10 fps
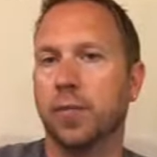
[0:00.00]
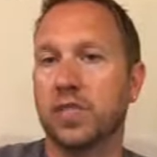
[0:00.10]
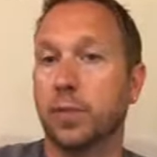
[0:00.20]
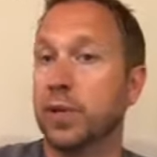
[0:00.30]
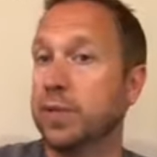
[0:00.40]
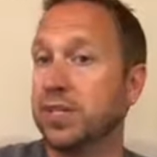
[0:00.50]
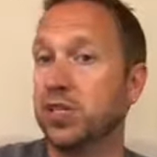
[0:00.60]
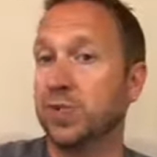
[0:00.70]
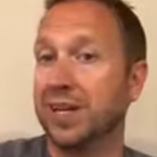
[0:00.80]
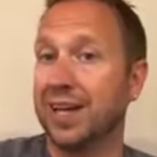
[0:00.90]
Somebody
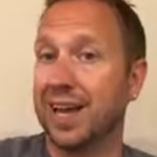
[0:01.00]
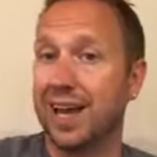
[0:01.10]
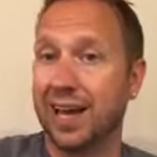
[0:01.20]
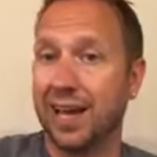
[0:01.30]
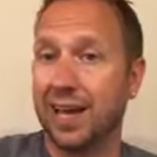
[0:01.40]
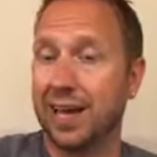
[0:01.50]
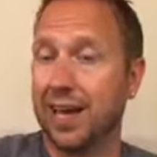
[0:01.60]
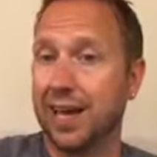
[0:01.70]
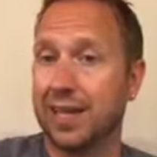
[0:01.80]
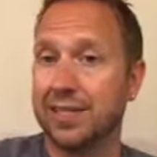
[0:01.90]
messaged me today
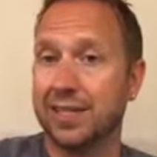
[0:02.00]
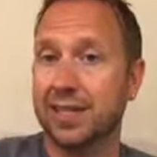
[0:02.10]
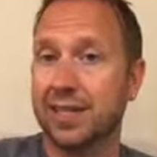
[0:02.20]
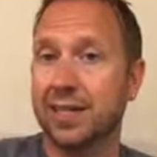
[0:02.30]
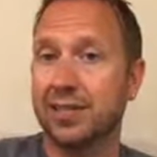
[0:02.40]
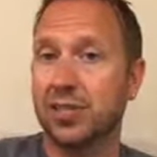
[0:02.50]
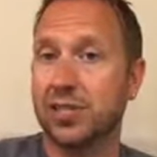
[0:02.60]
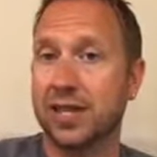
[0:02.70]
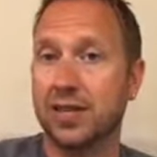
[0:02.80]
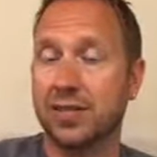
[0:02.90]
and is in
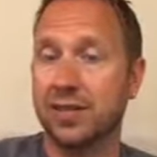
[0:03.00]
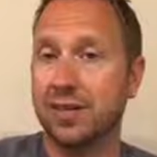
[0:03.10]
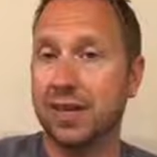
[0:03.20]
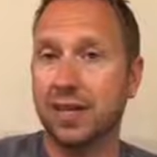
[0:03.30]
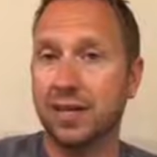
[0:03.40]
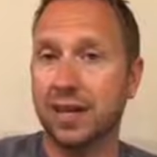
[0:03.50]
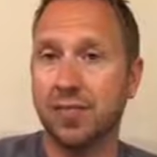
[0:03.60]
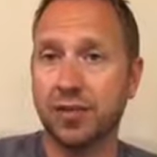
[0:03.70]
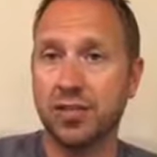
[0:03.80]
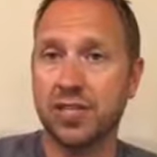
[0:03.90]

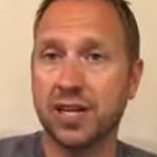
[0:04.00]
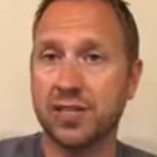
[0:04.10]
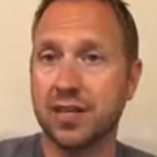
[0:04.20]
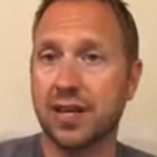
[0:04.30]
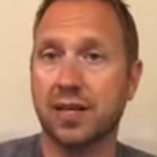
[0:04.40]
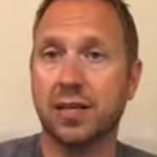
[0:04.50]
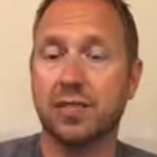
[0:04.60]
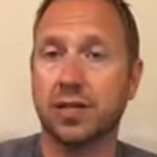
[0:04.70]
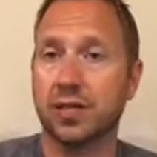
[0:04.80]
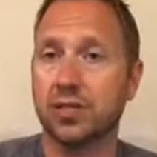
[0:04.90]
Cleveland or just outside of
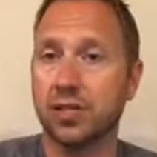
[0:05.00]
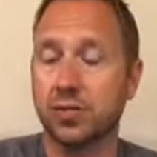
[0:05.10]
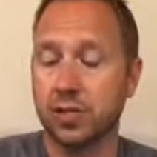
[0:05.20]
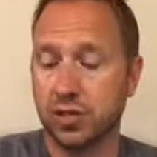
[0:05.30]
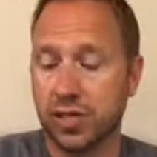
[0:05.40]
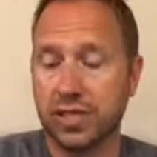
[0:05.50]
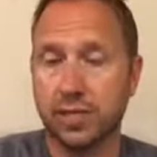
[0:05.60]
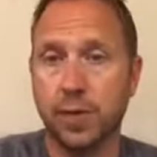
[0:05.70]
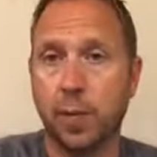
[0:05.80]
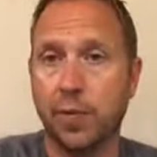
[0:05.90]
Cleveland because she needs
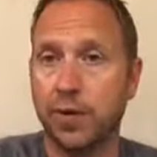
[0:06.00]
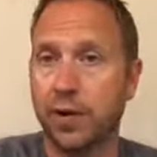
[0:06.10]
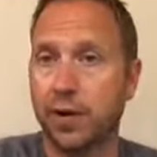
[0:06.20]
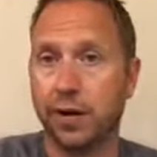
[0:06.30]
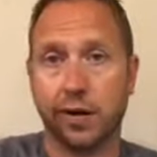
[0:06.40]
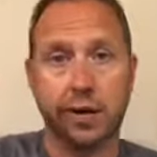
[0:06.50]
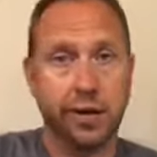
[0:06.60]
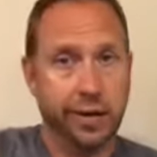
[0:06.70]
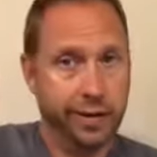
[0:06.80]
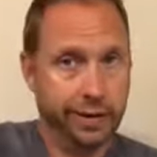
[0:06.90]
some help with her dog,
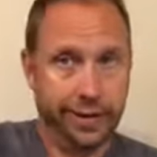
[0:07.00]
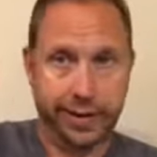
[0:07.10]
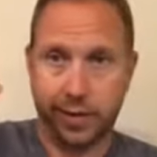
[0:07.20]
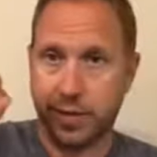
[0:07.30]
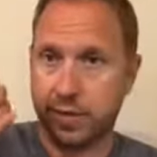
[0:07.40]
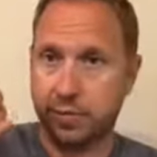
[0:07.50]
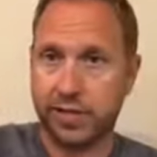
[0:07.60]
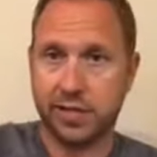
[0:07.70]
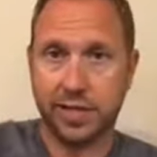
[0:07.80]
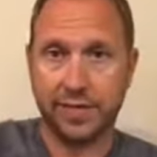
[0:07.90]
and I'm in the
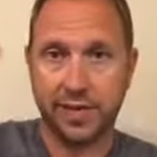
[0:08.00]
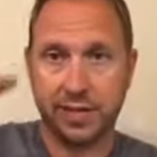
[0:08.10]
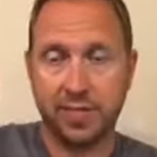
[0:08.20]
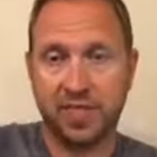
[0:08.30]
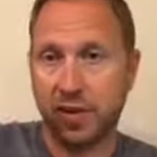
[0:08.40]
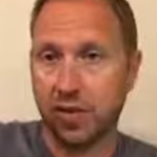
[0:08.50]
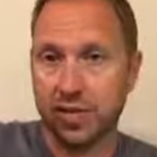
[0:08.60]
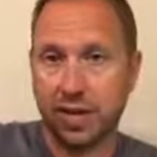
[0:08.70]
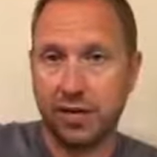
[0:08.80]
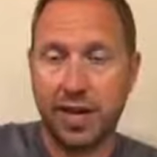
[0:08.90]
midst. I've got some feelers
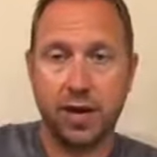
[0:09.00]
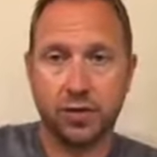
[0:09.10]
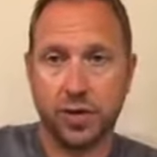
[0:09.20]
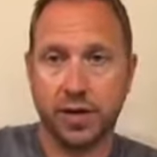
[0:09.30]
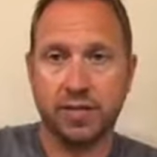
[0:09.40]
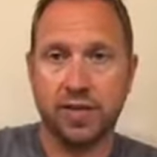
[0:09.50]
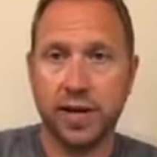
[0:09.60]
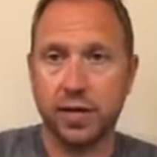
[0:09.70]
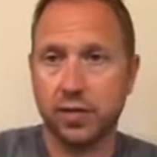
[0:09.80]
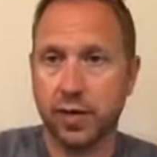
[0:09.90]
out now trying to
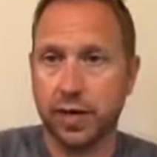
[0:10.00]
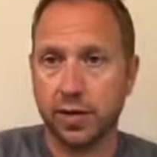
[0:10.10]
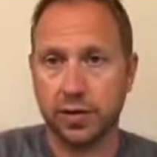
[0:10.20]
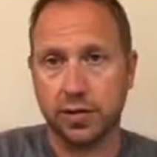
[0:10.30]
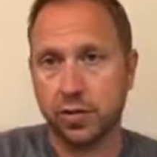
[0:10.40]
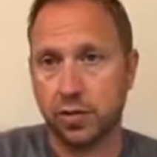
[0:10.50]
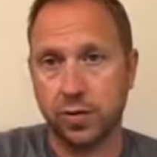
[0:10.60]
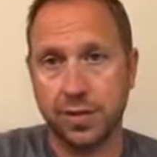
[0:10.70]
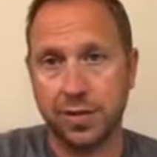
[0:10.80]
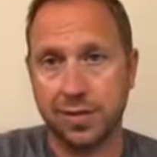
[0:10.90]
find a trainer.
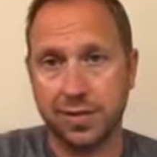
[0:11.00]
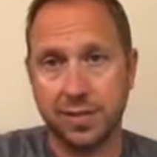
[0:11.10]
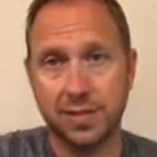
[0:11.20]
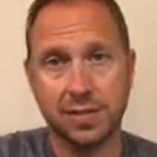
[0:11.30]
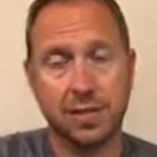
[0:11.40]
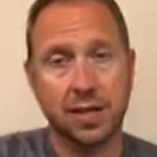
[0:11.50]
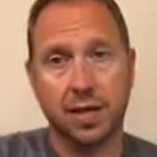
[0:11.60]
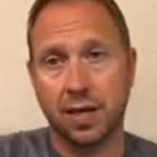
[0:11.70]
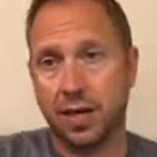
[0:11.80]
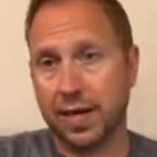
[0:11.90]
So this is,
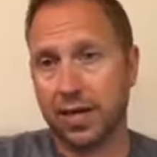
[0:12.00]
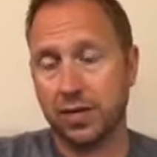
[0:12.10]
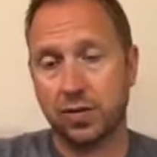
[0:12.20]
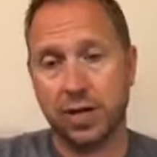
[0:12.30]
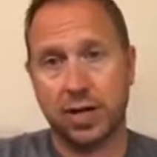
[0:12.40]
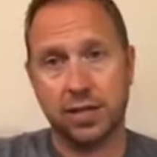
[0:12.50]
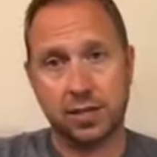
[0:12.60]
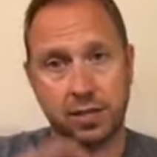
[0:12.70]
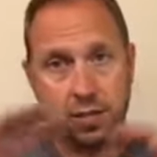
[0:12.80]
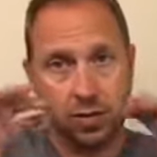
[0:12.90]
again, you
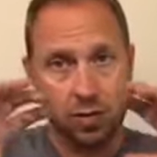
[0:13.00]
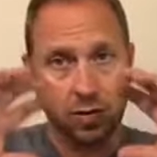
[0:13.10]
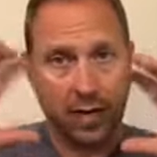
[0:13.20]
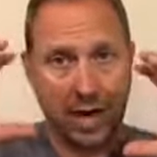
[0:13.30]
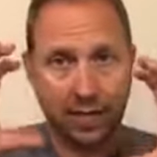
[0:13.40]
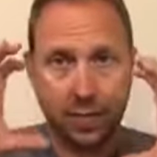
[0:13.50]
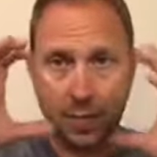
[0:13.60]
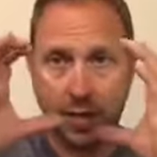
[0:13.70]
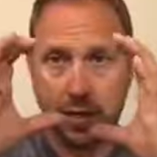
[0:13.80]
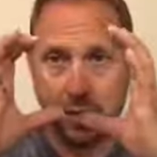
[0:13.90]
guys, you don't have to
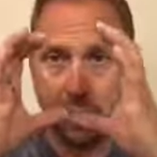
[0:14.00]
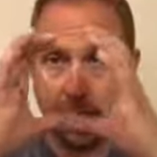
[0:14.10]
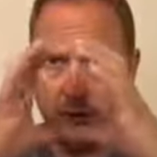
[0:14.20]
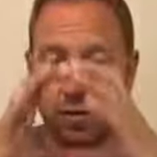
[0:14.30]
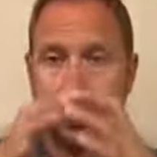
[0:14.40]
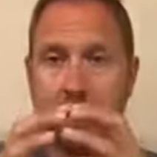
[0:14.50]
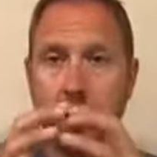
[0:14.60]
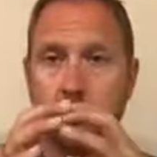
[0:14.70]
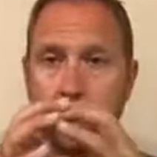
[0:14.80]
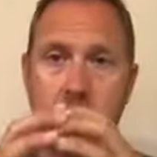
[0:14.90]
be in my little neck
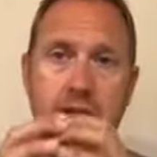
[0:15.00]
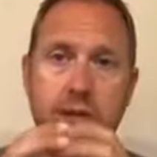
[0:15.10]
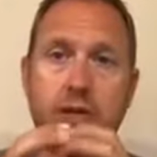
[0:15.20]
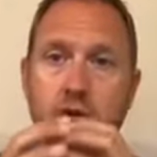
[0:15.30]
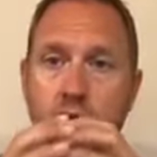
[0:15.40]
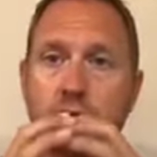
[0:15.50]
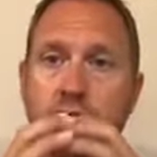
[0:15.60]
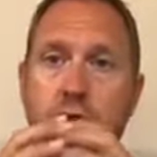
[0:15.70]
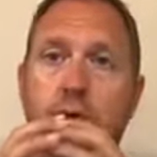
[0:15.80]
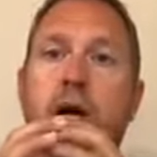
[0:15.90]
of the woods in northern
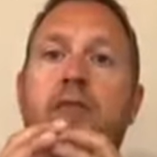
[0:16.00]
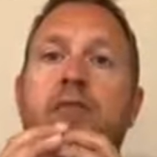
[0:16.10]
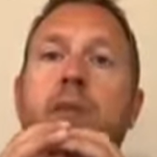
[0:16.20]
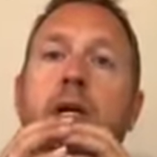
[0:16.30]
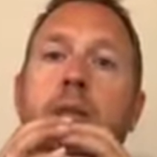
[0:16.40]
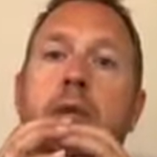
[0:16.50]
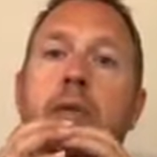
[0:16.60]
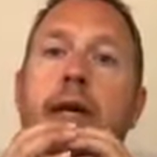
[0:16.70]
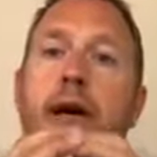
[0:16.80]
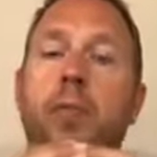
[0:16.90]
Vermont for me to be
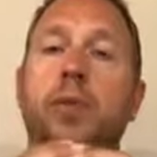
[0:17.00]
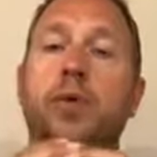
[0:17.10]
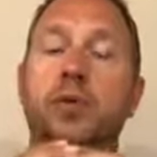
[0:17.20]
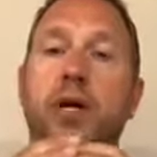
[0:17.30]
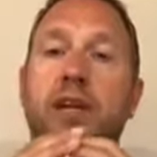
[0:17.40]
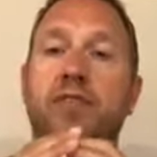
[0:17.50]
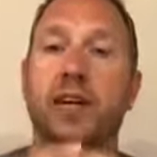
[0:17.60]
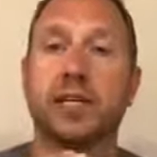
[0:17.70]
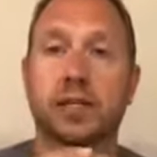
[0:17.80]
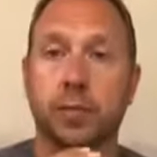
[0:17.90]
able to help you or try to
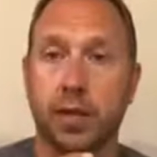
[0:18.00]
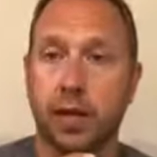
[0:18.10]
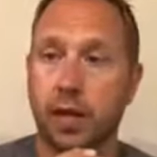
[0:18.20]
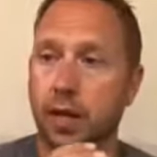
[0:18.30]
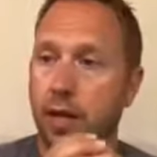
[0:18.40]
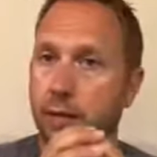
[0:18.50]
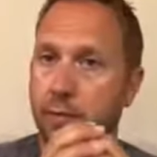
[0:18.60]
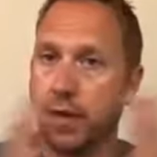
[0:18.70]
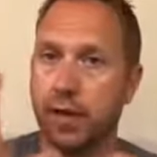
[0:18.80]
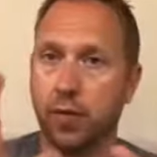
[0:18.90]
find somebody.
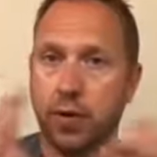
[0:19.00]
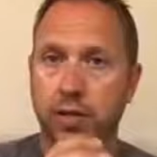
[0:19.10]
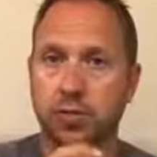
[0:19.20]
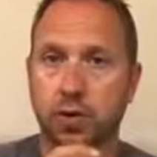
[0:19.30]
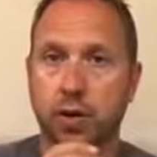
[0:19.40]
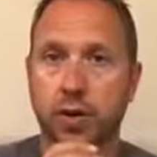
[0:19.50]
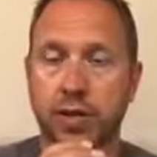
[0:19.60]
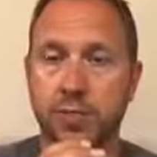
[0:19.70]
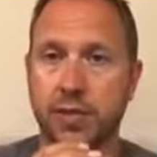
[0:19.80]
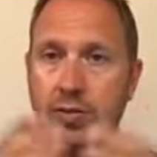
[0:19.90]
My network is growing,
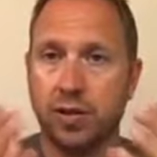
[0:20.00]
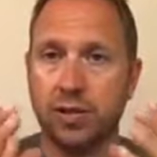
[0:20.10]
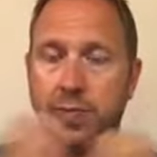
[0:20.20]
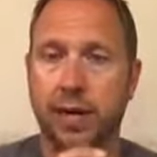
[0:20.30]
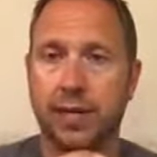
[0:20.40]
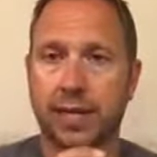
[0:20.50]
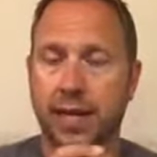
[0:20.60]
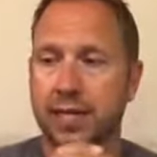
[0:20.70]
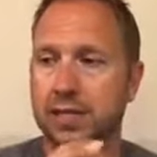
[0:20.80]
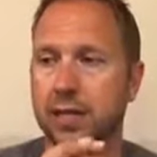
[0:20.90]
especially with all these
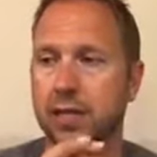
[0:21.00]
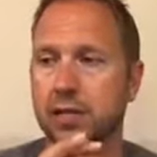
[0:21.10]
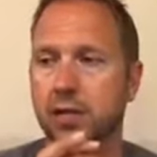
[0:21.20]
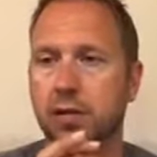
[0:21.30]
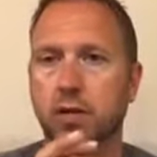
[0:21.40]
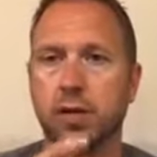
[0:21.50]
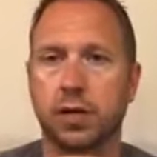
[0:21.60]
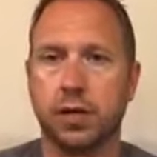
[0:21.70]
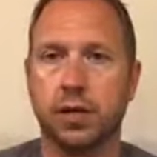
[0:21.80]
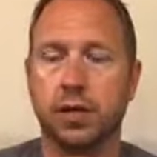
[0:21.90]
podcast things that are going
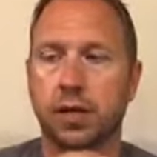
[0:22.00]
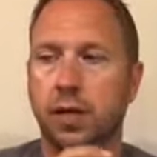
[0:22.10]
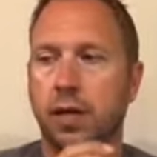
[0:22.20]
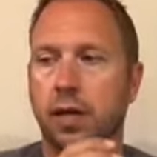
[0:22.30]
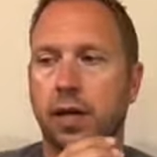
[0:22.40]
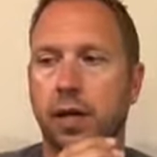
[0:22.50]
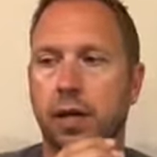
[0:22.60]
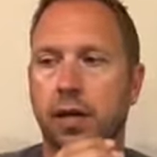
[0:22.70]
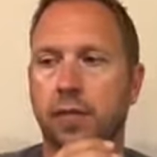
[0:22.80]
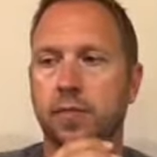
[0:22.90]

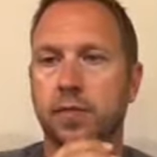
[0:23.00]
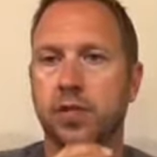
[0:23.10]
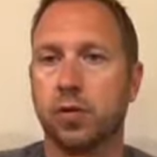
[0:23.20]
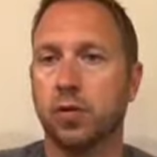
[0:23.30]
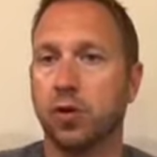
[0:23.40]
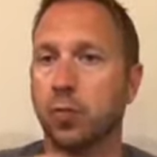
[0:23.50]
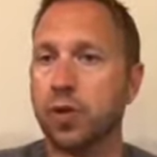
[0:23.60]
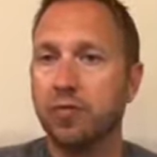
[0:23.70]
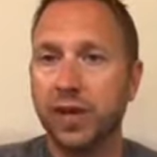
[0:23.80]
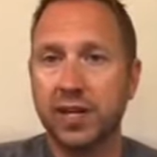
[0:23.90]
on. So don't
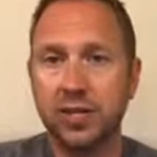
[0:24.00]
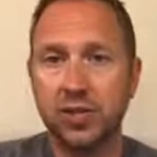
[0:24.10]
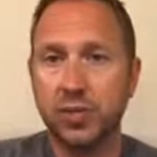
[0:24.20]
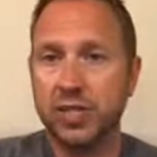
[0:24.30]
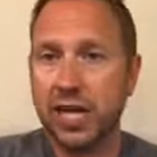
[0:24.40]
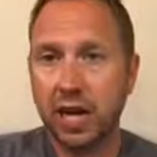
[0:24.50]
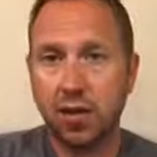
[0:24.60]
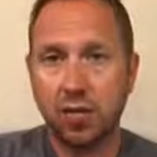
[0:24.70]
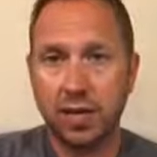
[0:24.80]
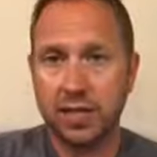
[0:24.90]
be afraid to just reach
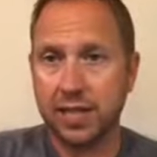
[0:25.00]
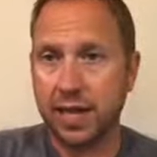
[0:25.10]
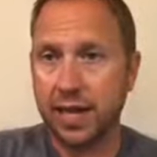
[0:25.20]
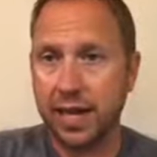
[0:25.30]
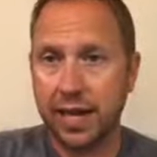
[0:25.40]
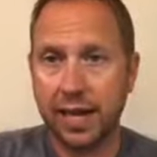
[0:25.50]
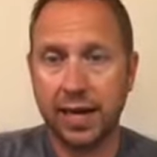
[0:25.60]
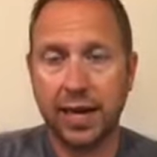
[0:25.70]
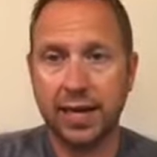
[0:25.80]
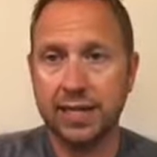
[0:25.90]
out and say,
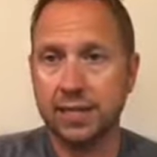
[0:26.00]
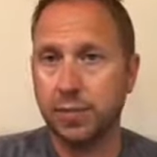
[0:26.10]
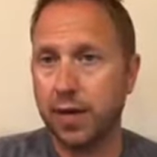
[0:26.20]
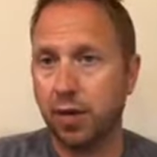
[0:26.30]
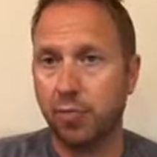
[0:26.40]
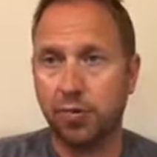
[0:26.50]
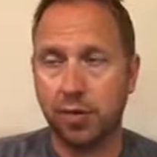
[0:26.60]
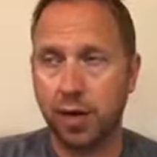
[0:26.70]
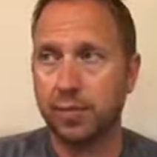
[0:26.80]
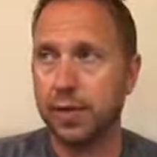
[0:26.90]
hey, I need some help.
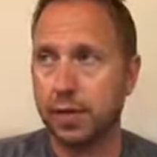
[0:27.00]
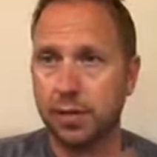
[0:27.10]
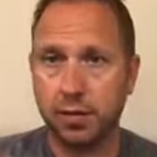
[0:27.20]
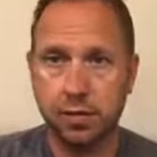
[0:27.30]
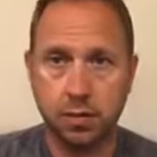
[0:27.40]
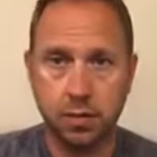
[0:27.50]
I'm in